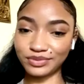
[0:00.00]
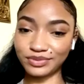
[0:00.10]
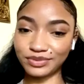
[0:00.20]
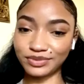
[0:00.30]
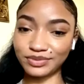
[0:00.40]

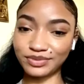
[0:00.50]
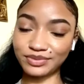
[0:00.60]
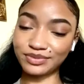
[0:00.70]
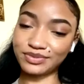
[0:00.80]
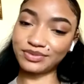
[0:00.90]

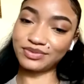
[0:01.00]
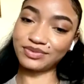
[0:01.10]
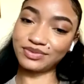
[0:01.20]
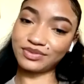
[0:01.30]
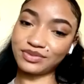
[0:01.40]

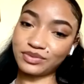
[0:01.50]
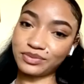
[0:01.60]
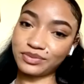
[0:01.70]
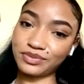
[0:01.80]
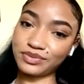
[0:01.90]

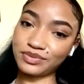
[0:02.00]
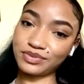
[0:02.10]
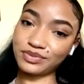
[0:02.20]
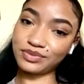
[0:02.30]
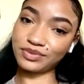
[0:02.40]

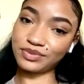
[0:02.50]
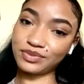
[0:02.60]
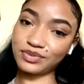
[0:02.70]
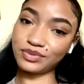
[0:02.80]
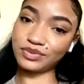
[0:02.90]

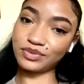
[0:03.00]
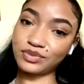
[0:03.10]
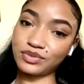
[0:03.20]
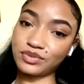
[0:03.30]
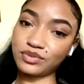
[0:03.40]

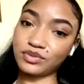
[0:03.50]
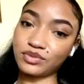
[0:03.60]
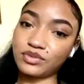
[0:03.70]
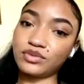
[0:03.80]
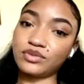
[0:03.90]

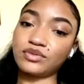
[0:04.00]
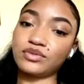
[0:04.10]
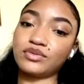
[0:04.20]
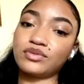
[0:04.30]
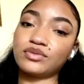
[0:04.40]

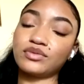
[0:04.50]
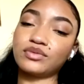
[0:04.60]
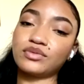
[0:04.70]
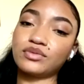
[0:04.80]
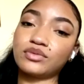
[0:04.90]

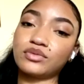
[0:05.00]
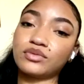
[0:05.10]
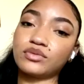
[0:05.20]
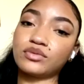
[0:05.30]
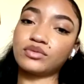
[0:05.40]

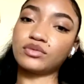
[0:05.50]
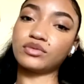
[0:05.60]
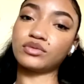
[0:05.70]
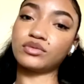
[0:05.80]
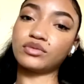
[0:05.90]

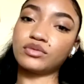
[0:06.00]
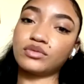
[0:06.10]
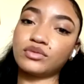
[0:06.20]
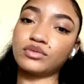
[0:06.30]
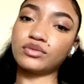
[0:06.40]

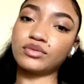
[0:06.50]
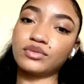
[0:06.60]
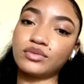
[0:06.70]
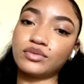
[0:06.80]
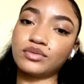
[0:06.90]
This person isn't speaking.